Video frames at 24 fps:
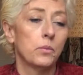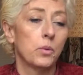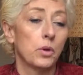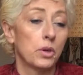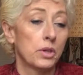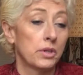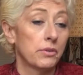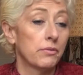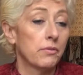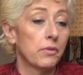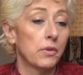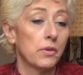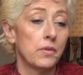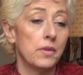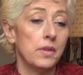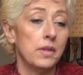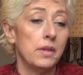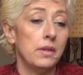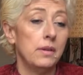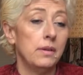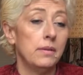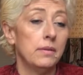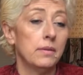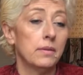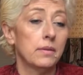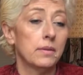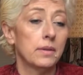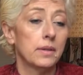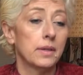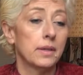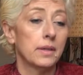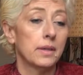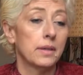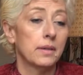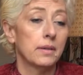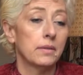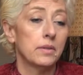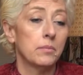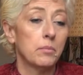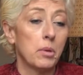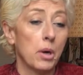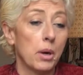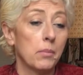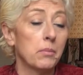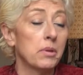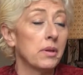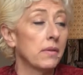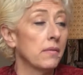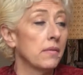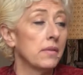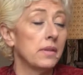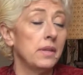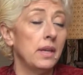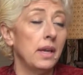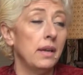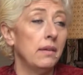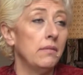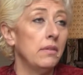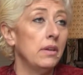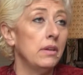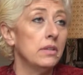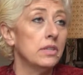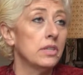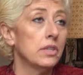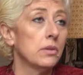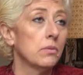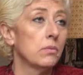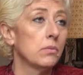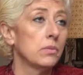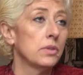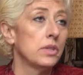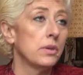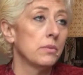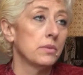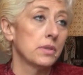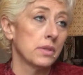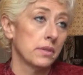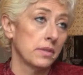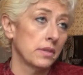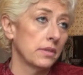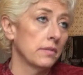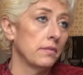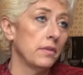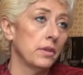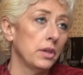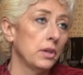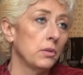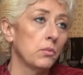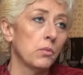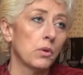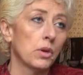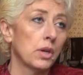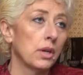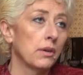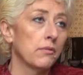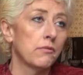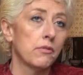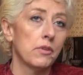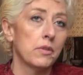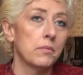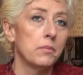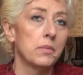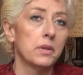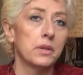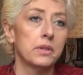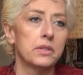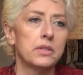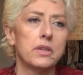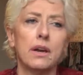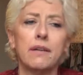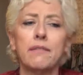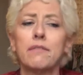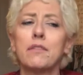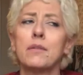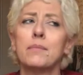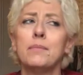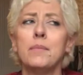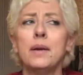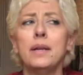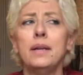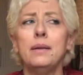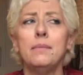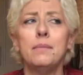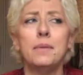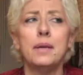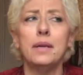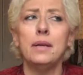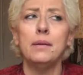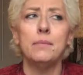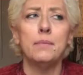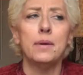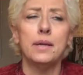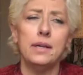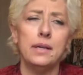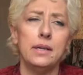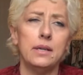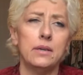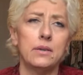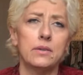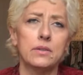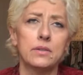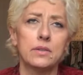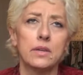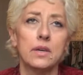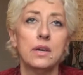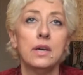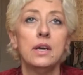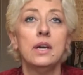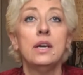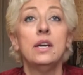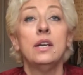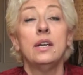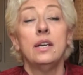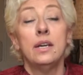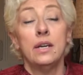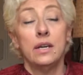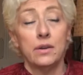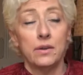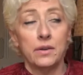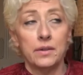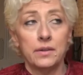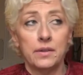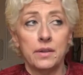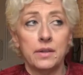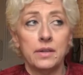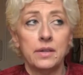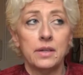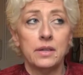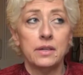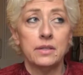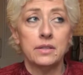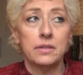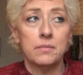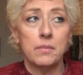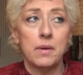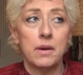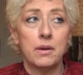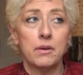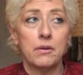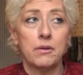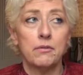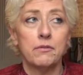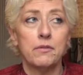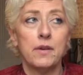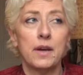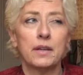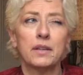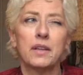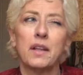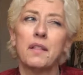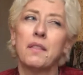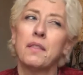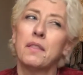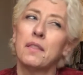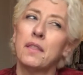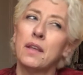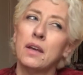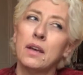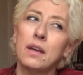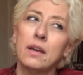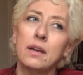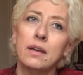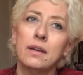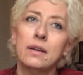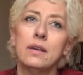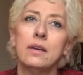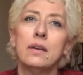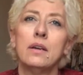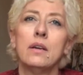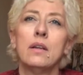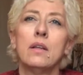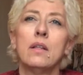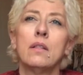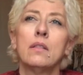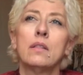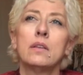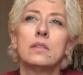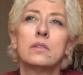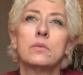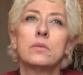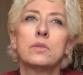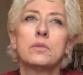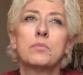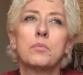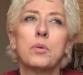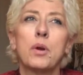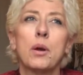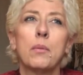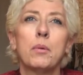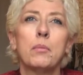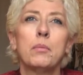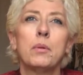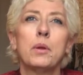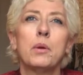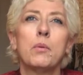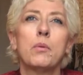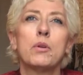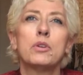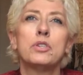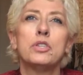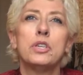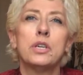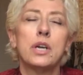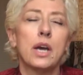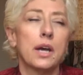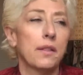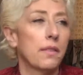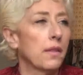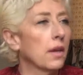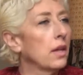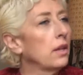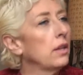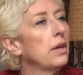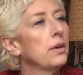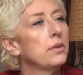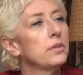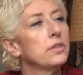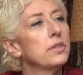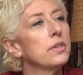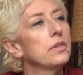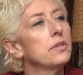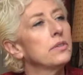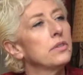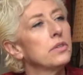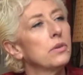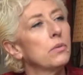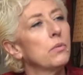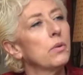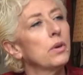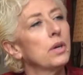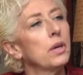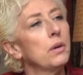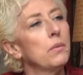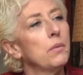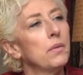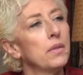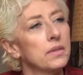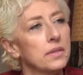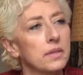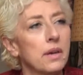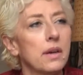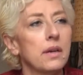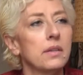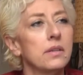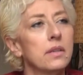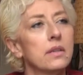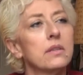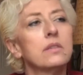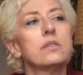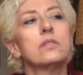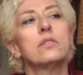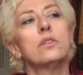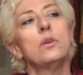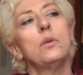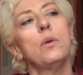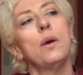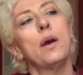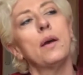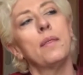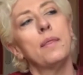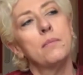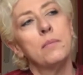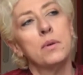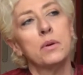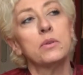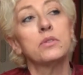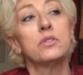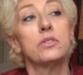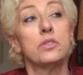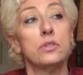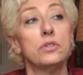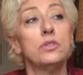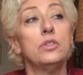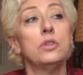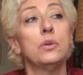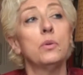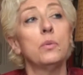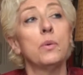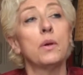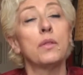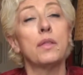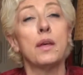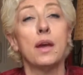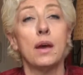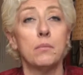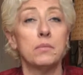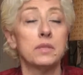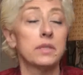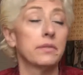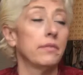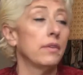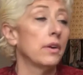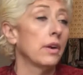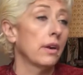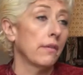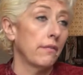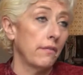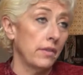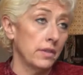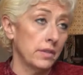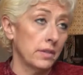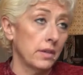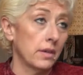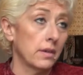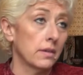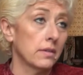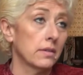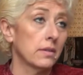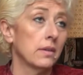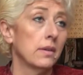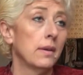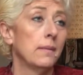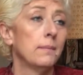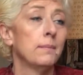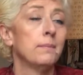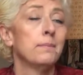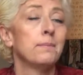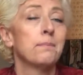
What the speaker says: worked for the Department of the Navy. She was a civilian working for the military for many, many, many years here in London. As a matter of fact, I think this was probably where she got the closest to working with the scientists who had the most to do with atmospheric physics.